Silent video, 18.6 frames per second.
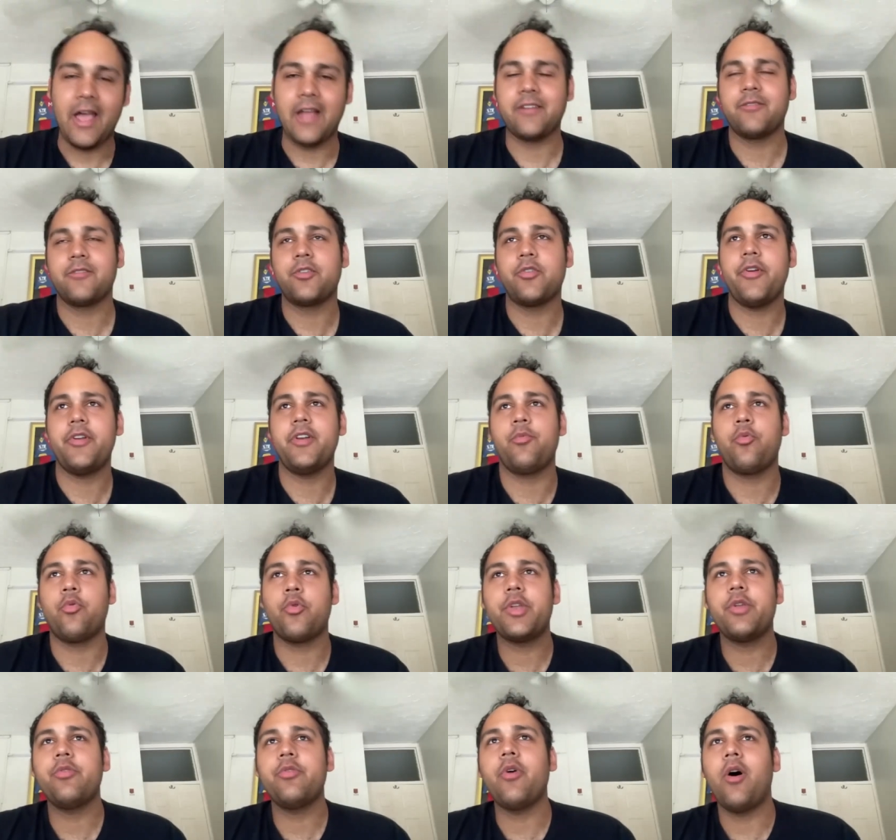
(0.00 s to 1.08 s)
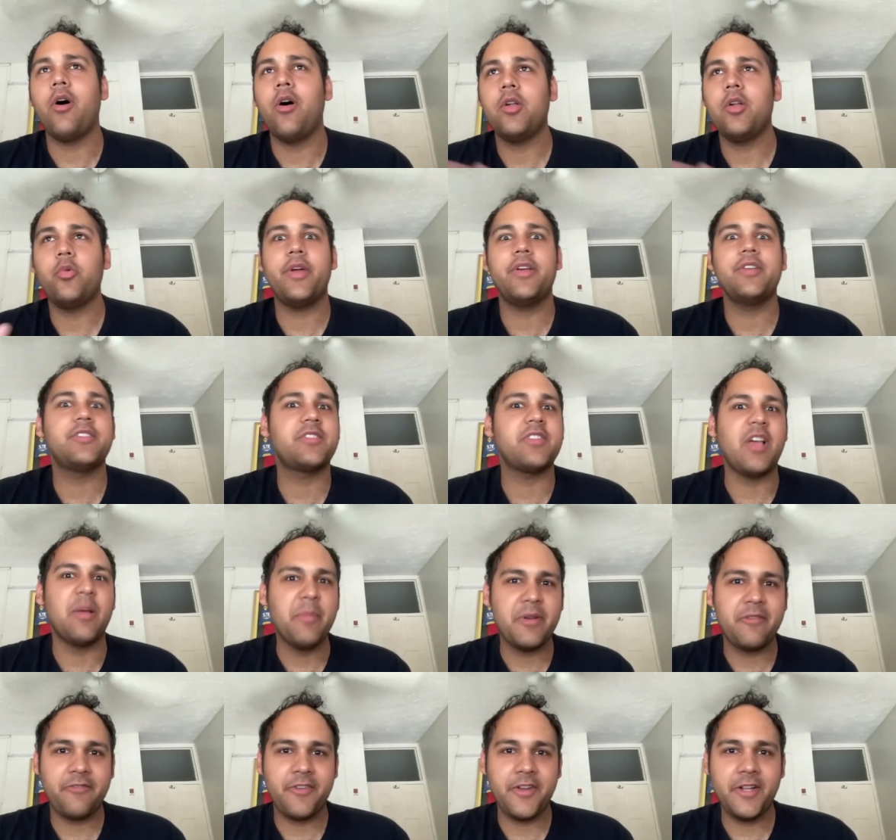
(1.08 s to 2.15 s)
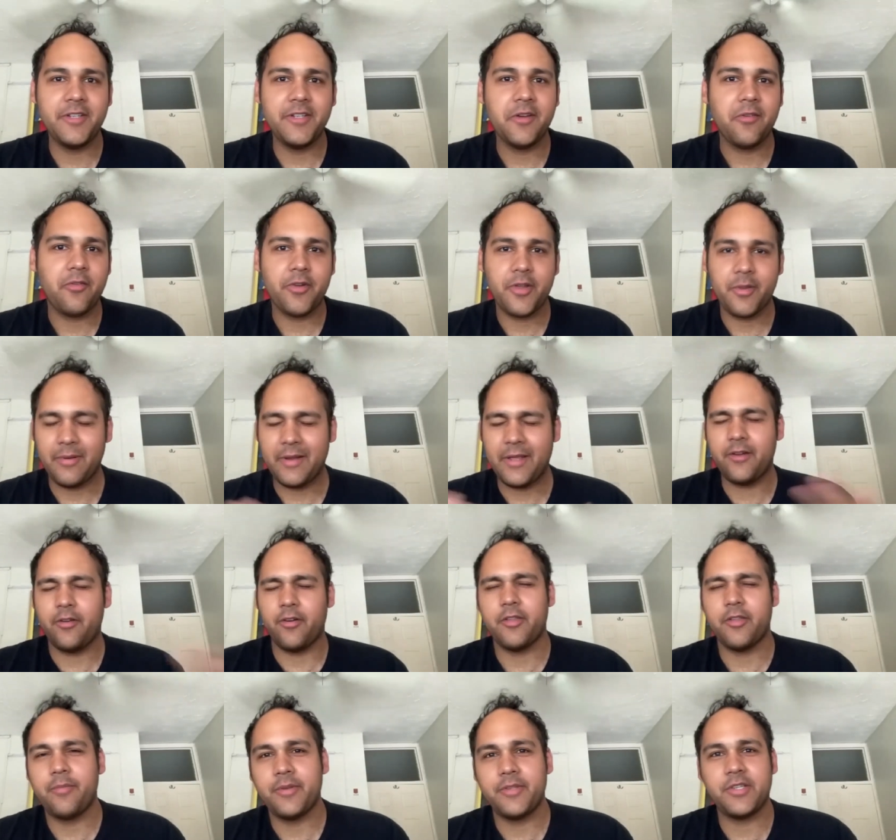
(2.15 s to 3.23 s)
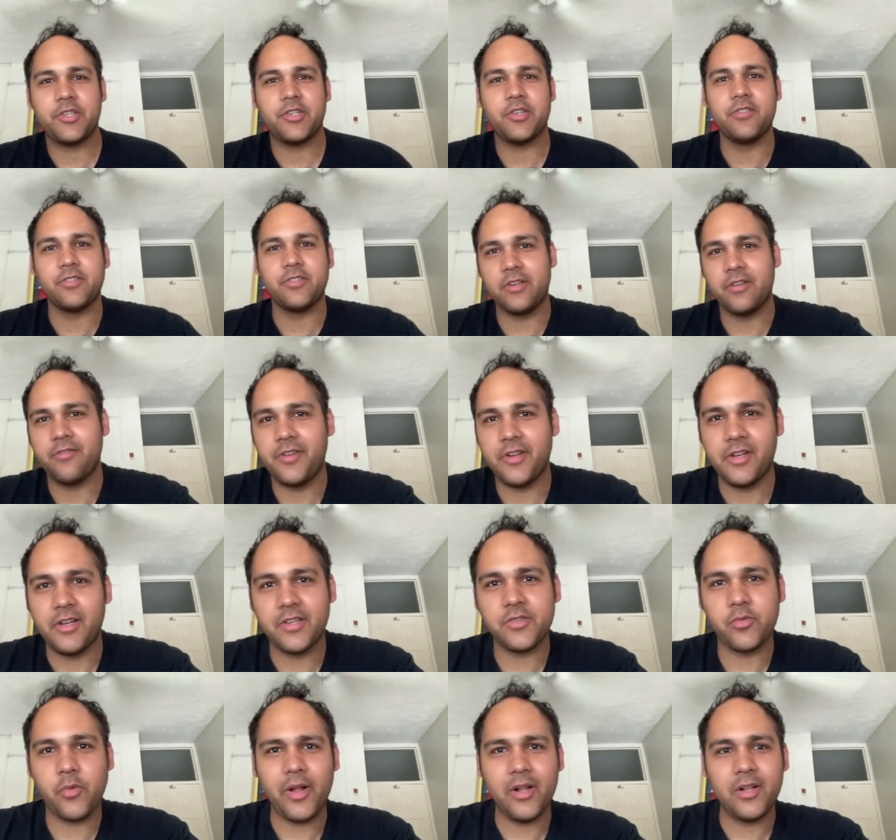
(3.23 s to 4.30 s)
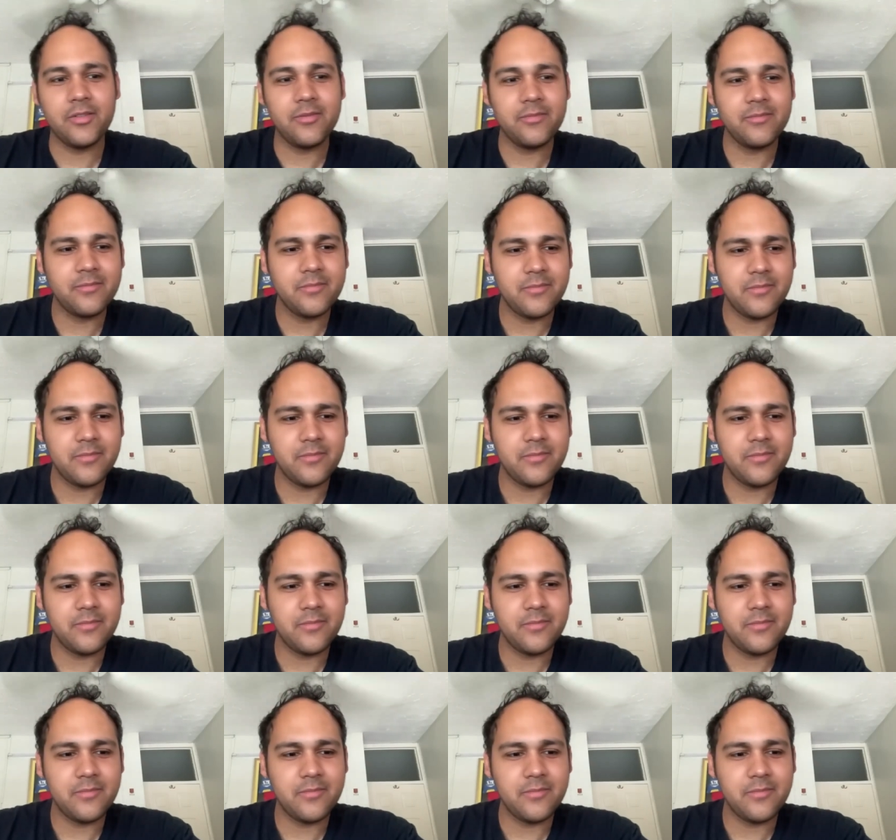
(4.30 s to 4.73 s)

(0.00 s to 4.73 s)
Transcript: And growing up, were you always a midfielder, or you played other positions on the field as well?